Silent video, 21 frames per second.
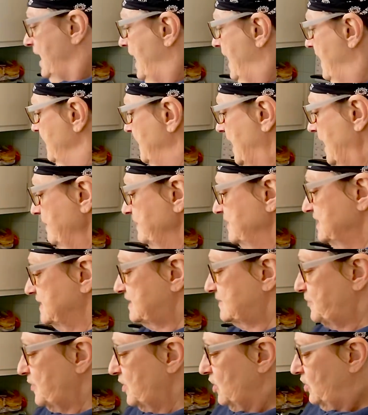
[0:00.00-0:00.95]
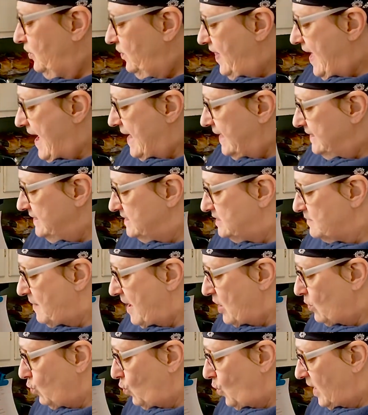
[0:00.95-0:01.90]
And then I'm gonna sprinkle that into
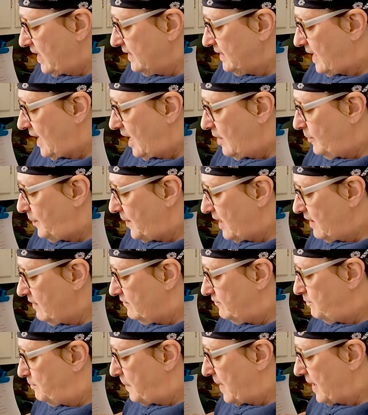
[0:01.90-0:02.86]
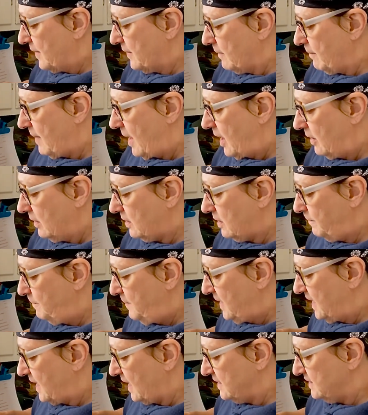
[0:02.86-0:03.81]
my 1 cup of buttermilk
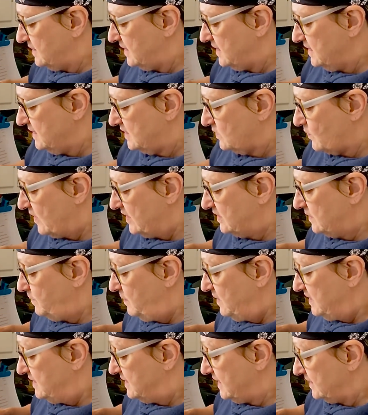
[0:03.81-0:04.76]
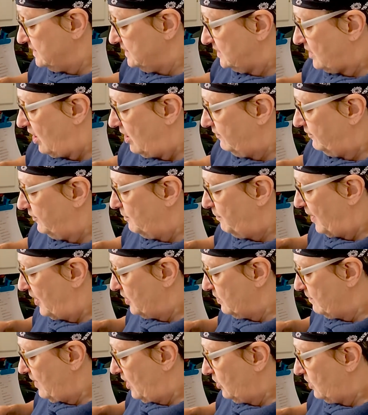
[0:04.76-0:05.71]
because this recipe does call for
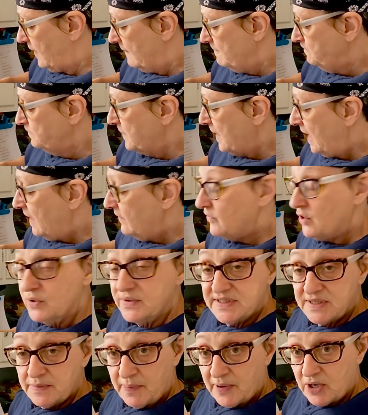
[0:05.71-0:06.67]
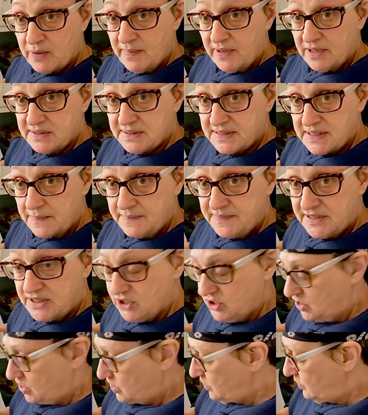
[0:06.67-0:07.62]
buttermilk. There is a buttermilk
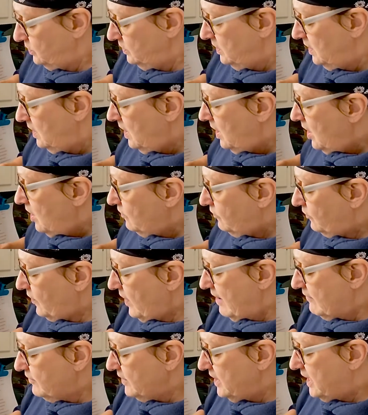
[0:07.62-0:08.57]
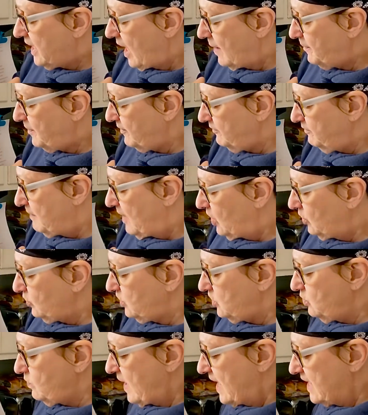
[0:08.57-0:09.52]
substitute. For every cup of
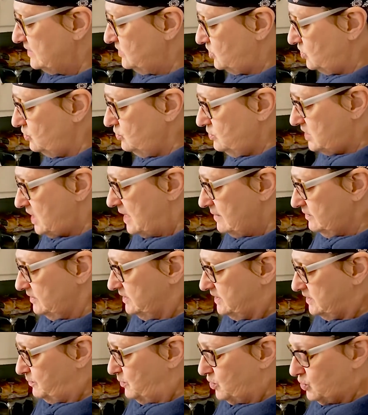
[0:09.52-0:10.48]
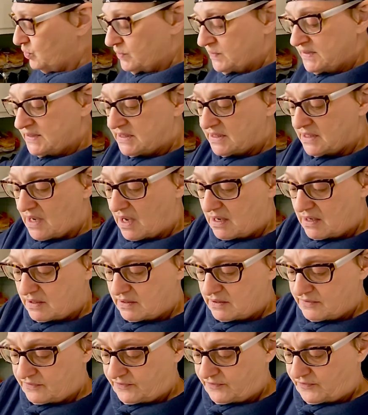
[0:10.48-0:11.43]
milk, you add 2 tablespoons
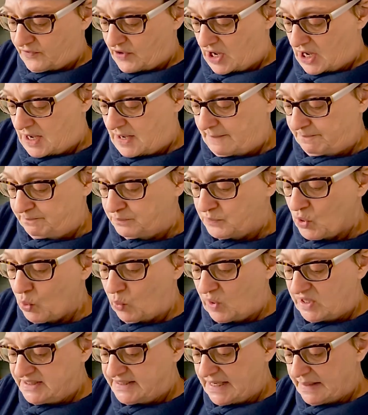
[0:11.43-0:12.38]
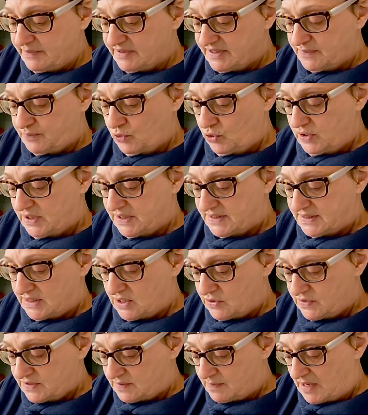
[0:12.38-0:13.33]
of, 1 tablespoon,
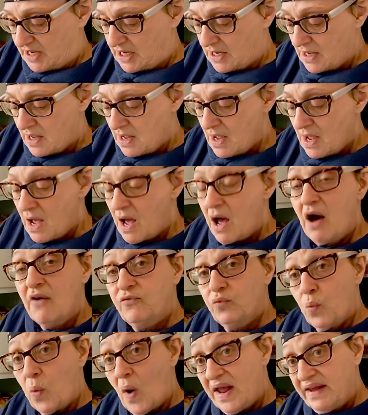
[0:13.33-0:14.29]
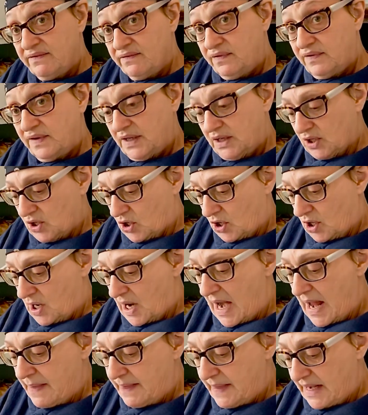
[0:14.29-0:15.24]
excuse me, of white
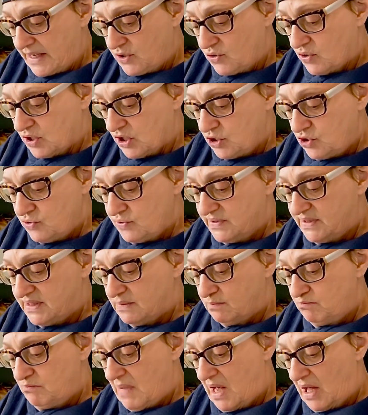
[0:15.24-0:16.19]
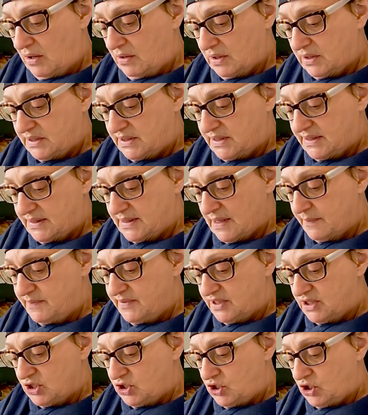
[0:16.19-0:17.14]
vinegar, and then you can use milk to
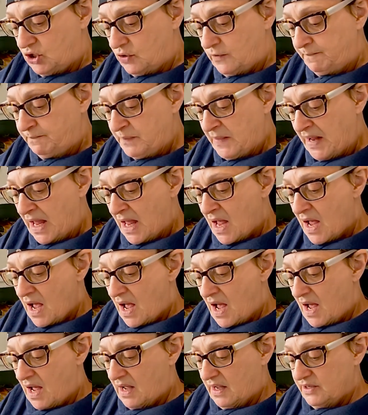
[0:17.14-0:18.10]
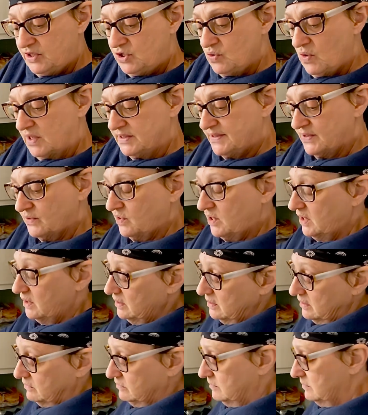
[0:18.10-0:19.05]
substitute. You also
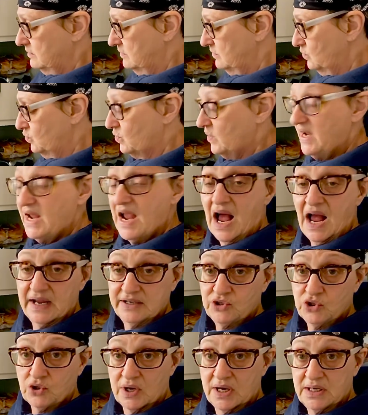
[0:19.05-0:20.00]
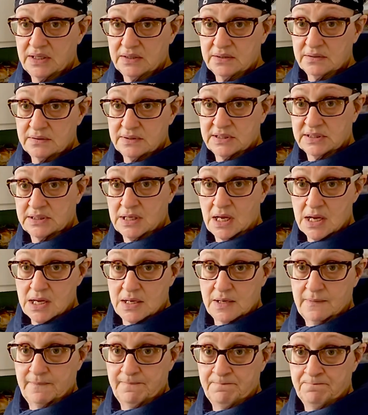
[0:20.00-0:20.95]
could rehydrate
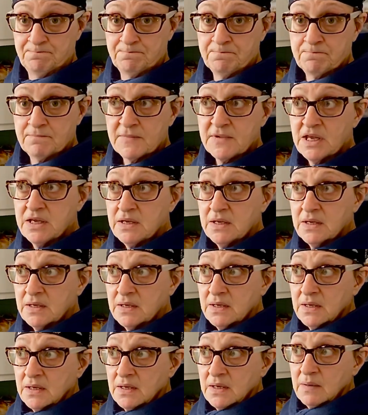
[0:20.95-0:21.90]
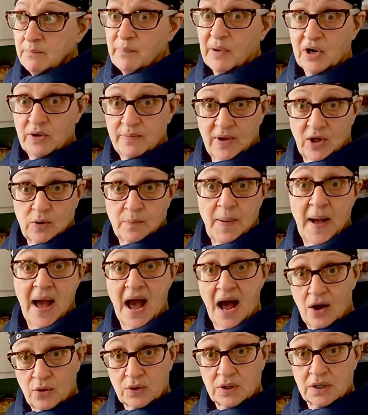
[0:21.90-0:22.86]
some buttermilk
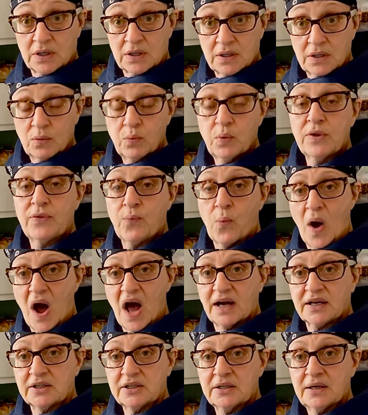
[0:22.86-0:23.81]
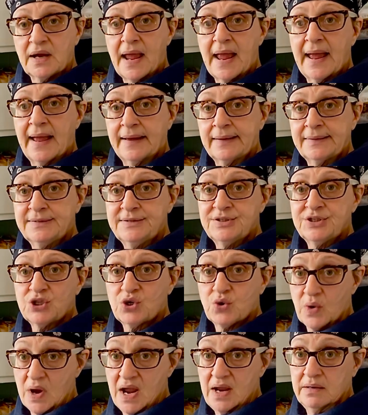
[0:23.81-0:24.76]
powder with water and
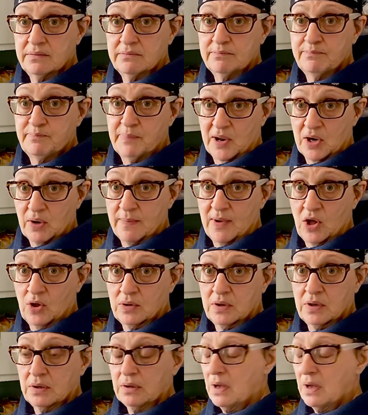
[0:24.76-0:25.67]
create buttermilk.